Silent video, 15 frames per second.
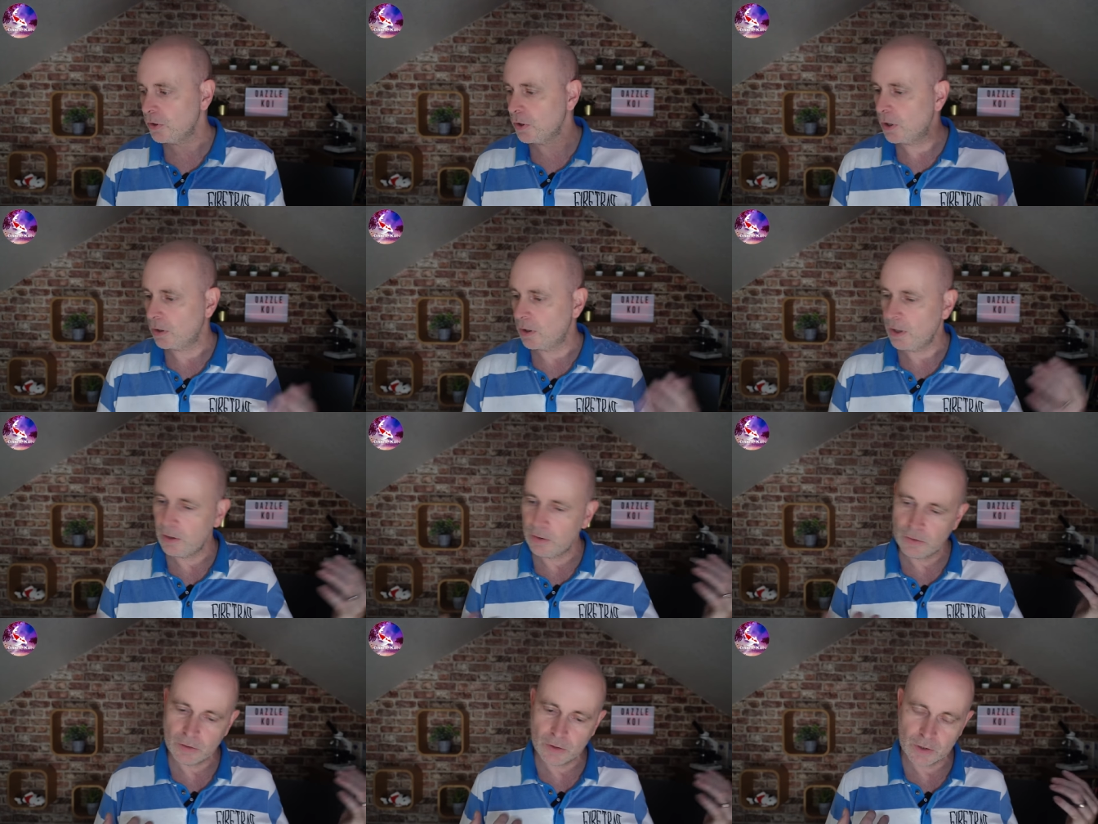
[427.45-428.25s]
You
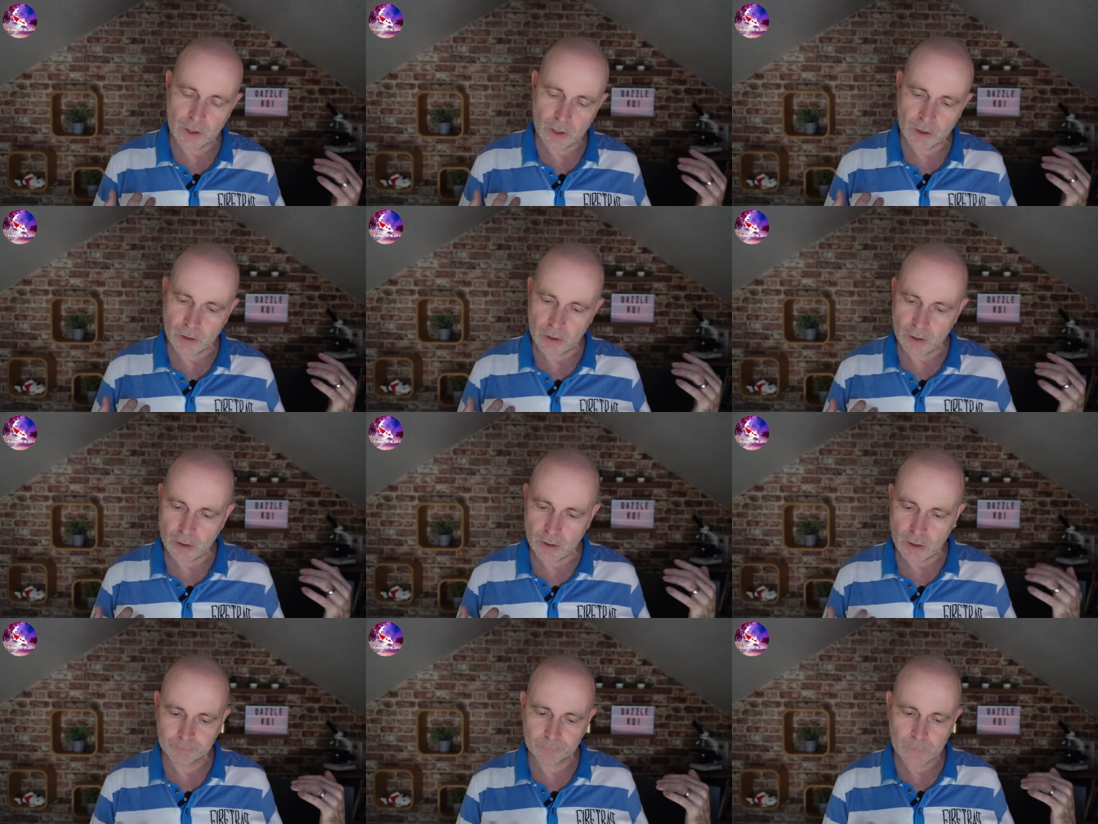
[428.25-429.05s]

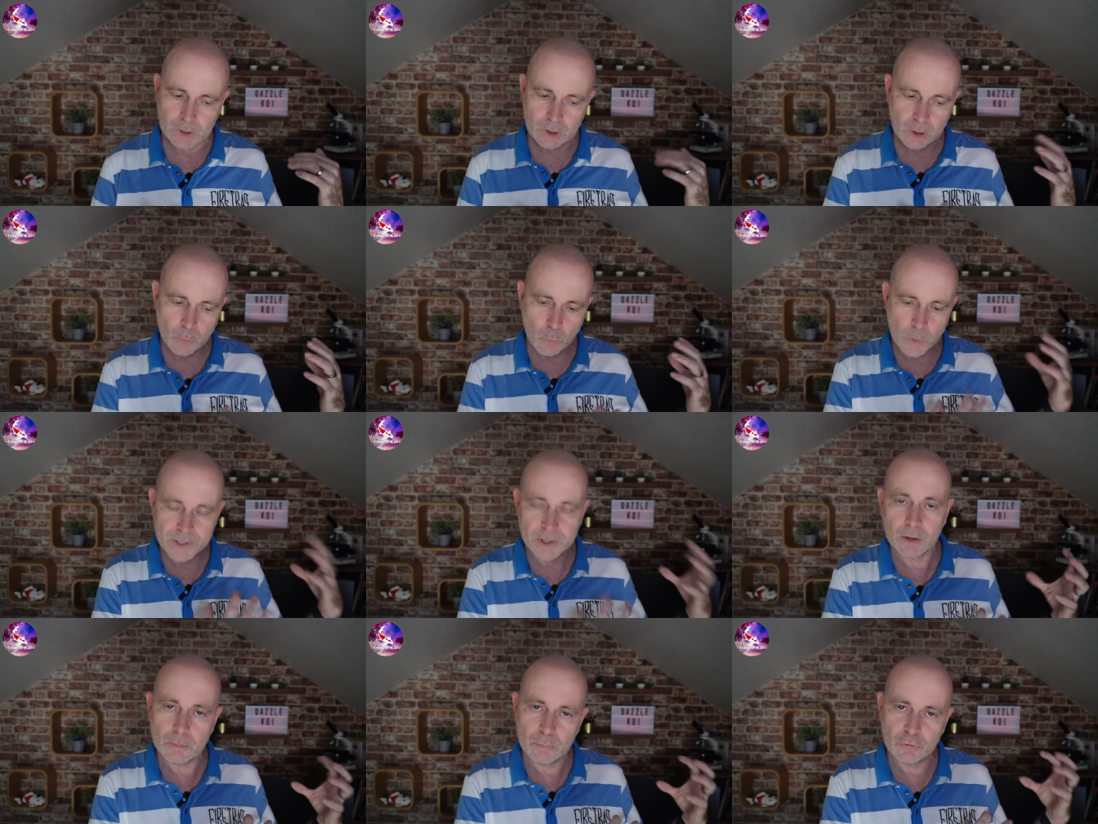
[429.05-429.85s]
can
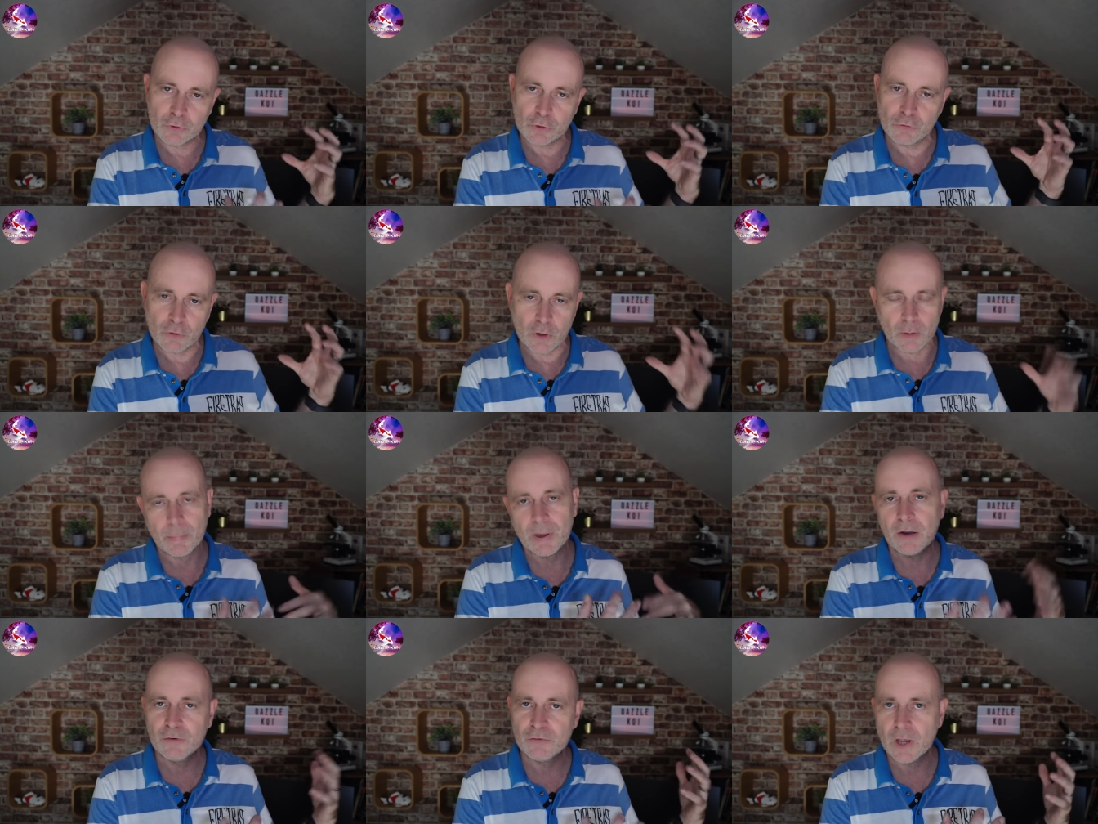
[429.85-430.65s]
weaken them such that a
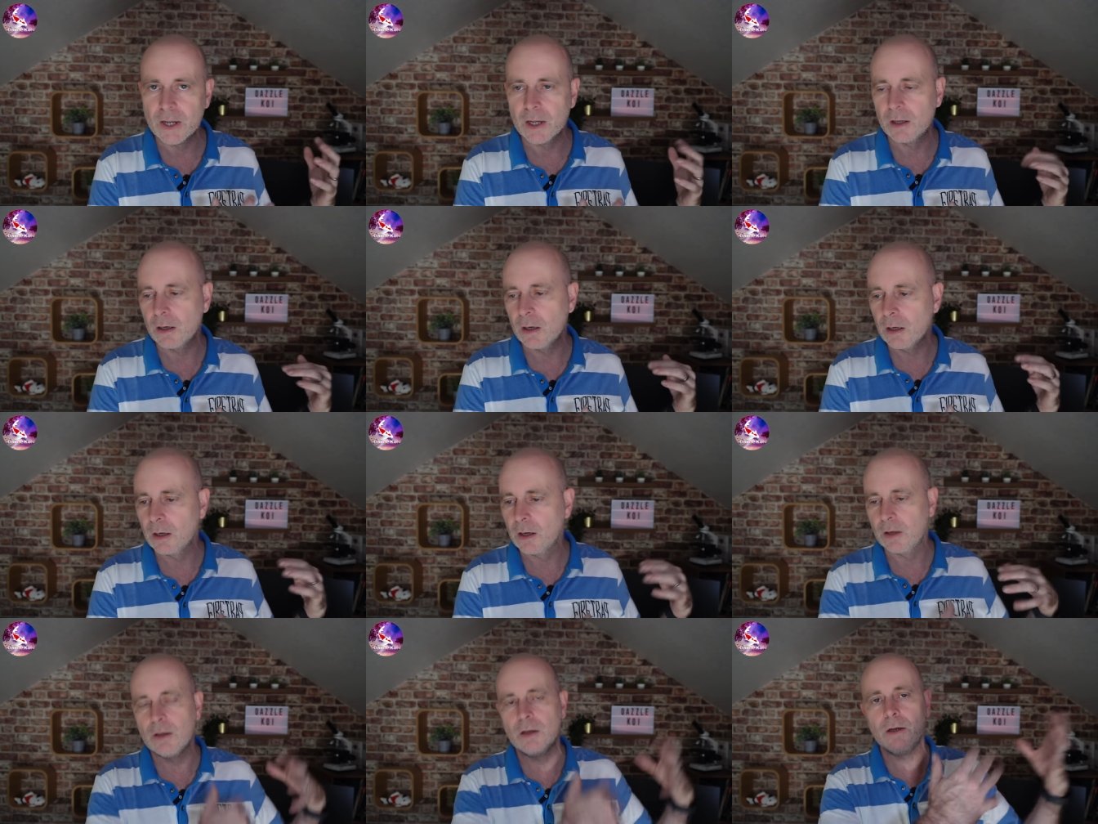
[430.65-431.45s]
parasite can
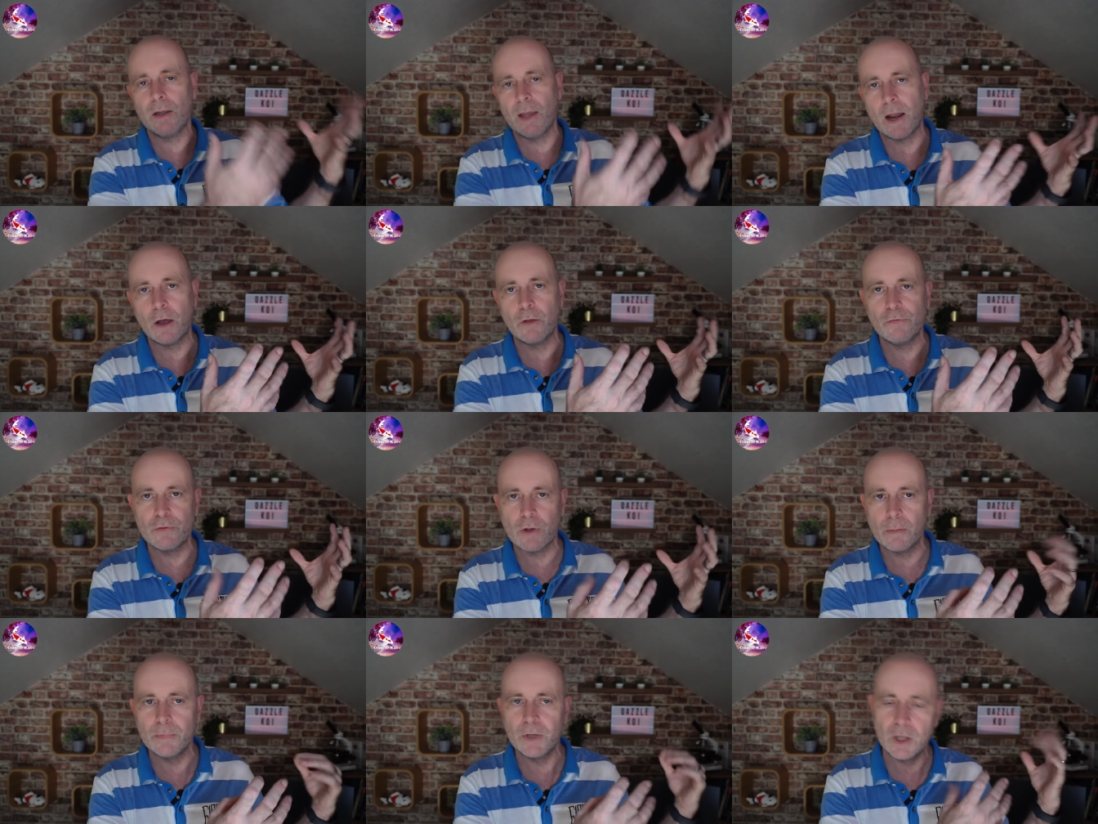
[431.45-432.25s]
get on
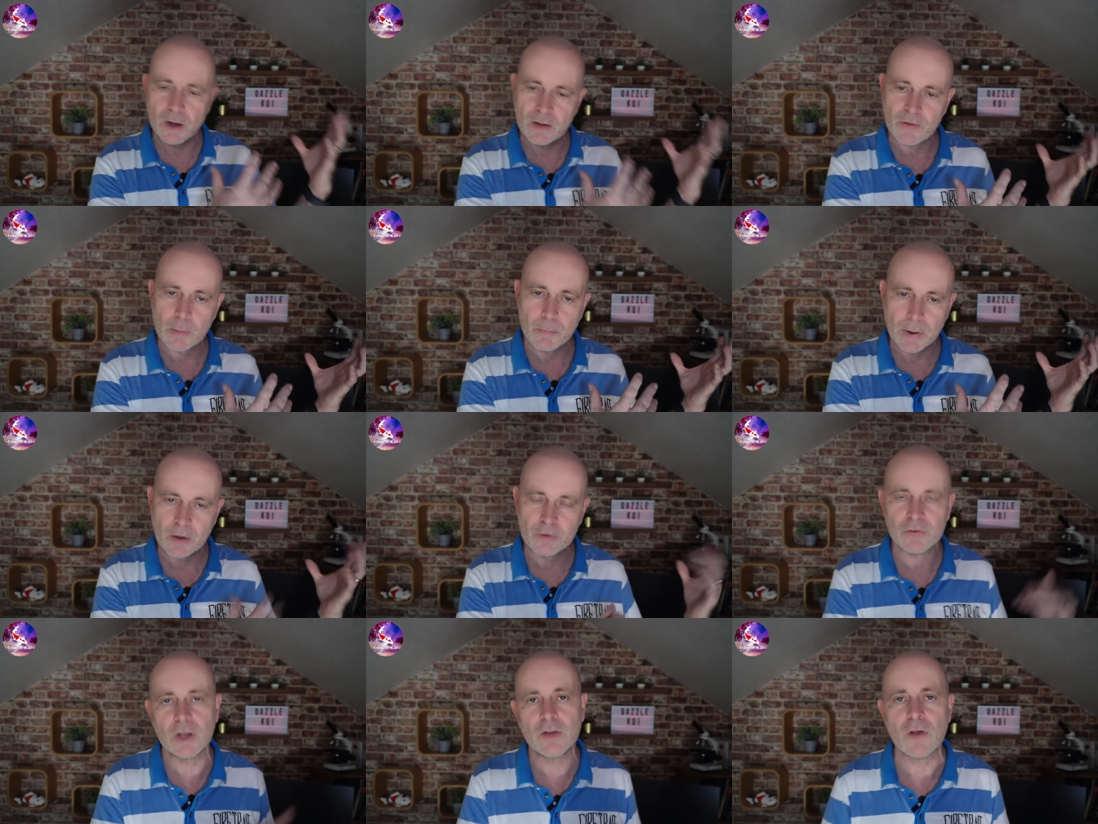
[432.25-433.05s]
top. You can have
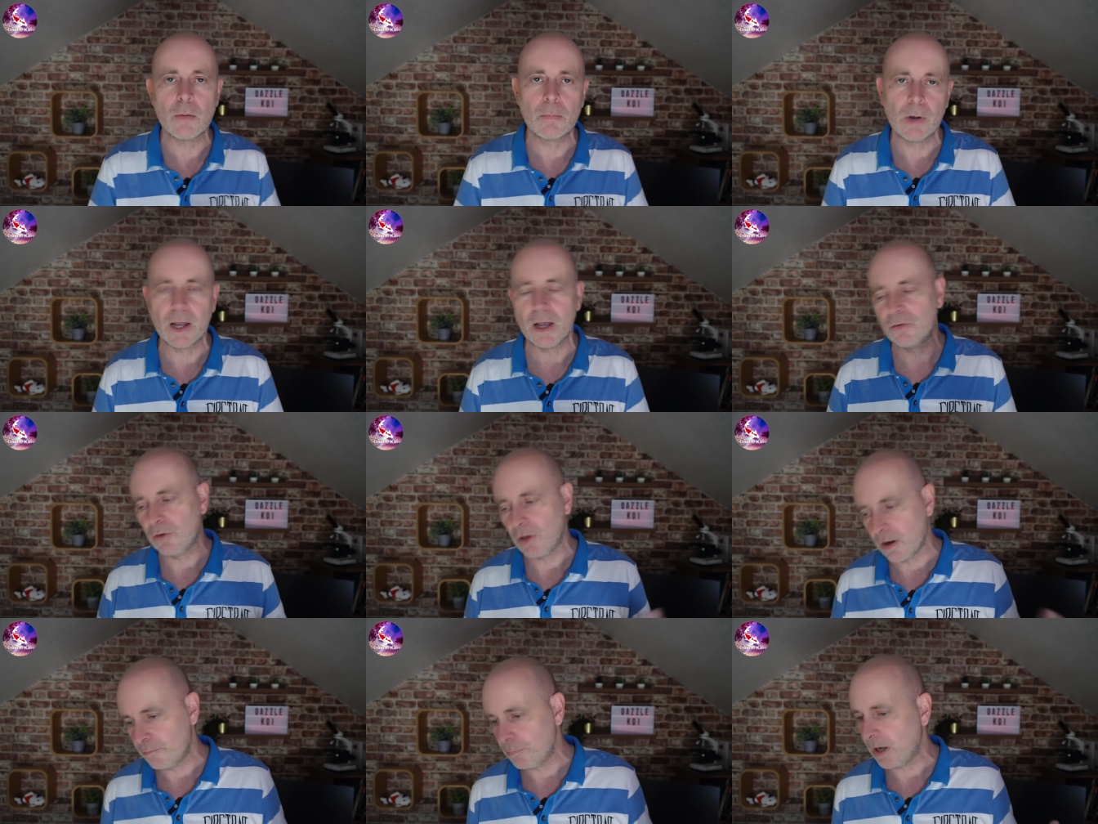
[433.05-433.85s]
parasite outbreaks,
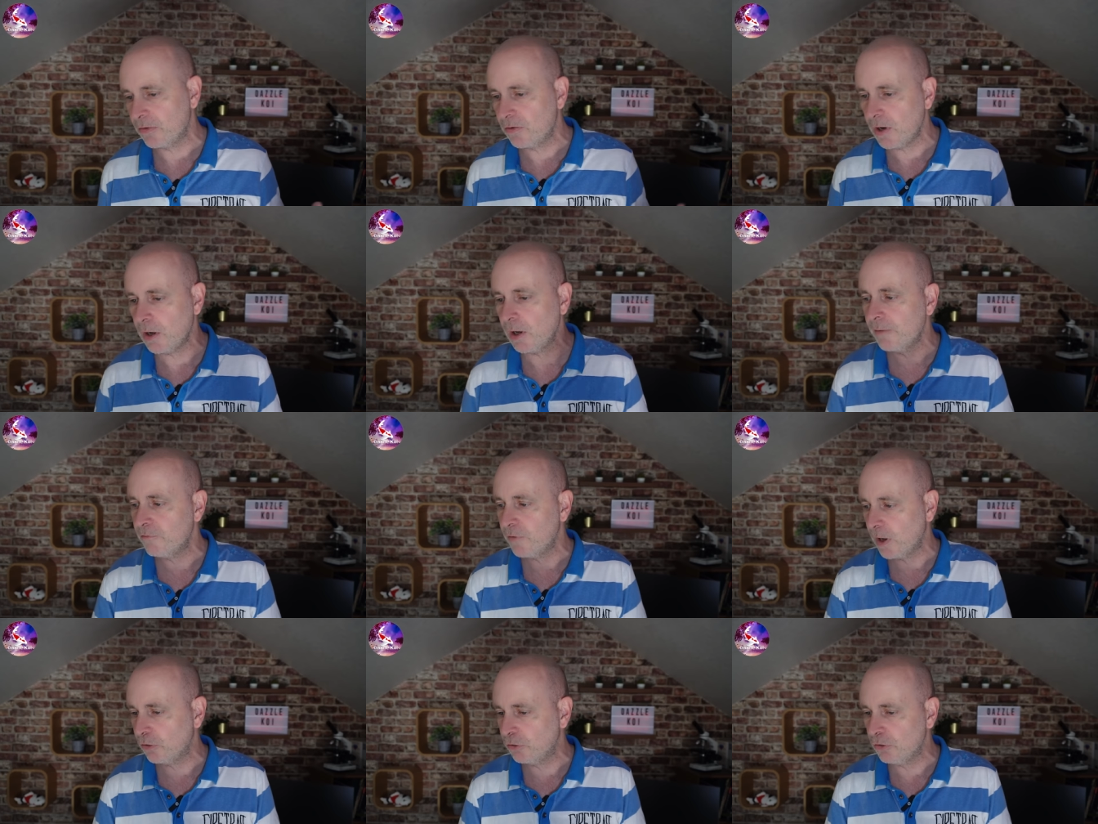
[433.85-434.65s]
you can have bacterial
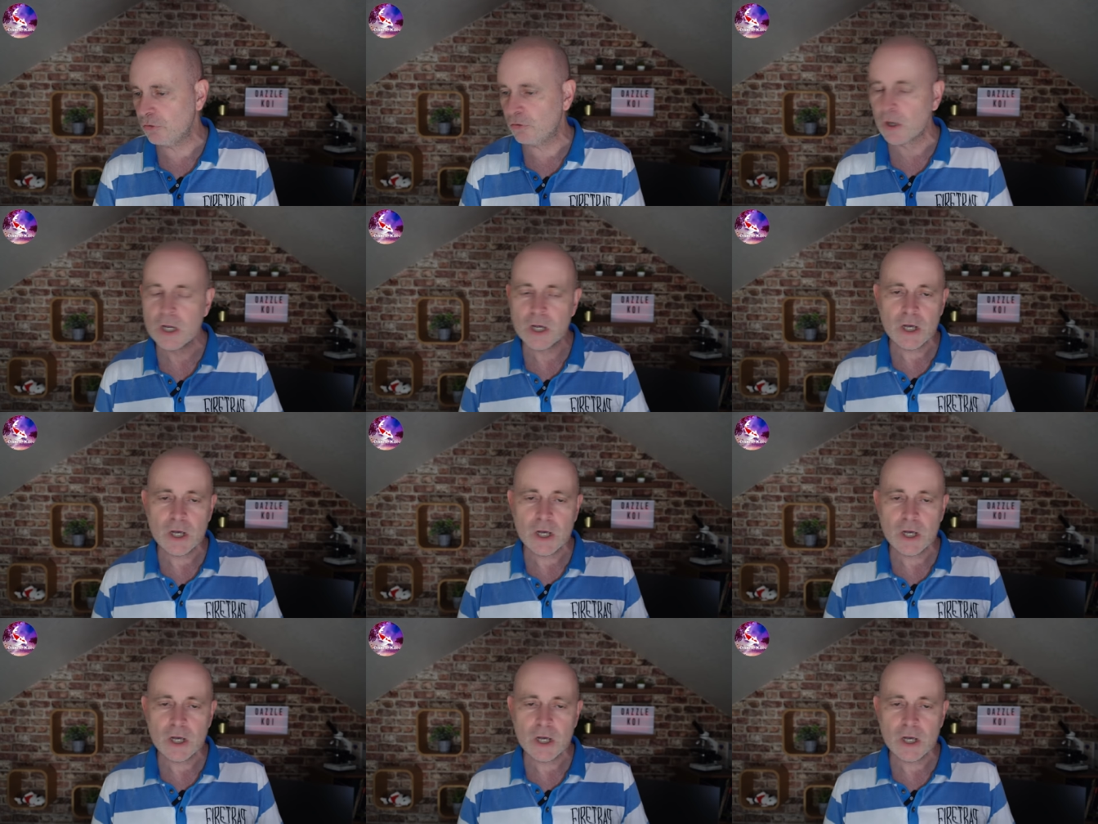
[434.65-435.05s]
infections.